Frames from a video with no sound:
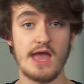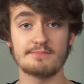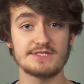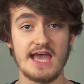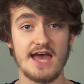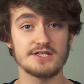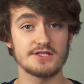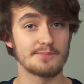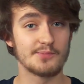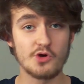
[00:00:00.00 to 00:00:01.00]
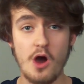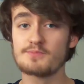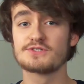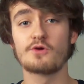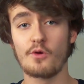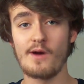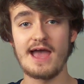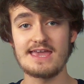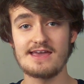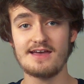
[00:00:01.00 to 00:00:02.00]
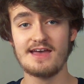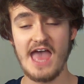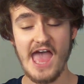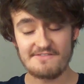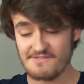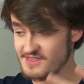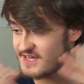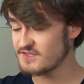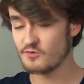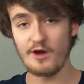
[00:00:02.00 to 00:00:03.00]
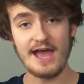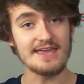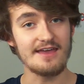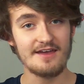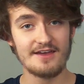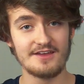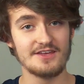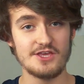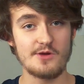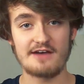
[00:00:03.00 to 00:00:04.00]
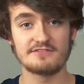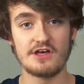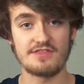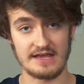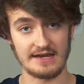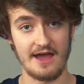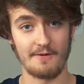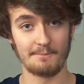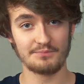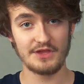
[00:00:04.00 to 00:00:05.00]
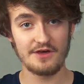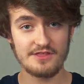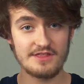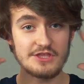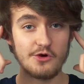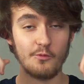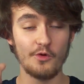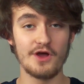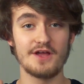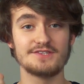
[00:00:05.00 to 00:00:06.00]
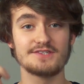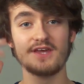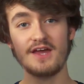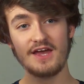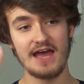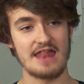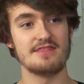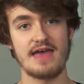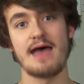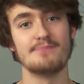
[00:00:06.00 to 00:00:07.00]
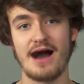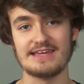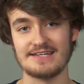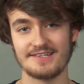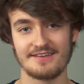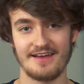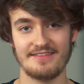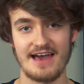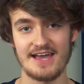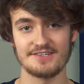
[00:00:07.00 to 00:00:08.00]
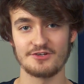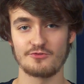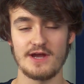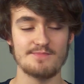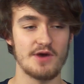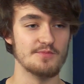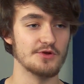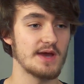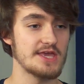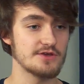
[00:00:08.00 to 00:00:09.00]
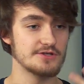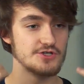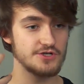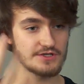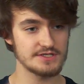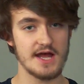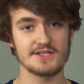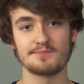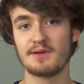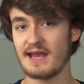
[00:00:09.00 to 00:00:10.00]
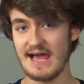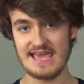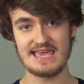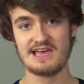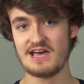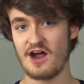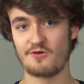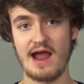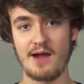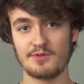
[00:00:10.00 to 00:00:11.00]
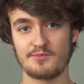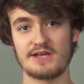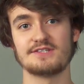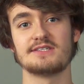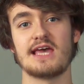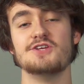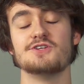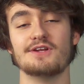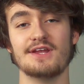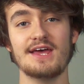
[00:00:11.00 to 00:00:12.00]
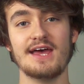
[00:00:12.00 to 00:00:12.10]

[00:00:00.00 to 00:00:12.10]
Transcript: empty-handed, the props are away, everything is away, you have nothing now, other than your words and their mind, and that is a great moment where you can just start to play around with presentation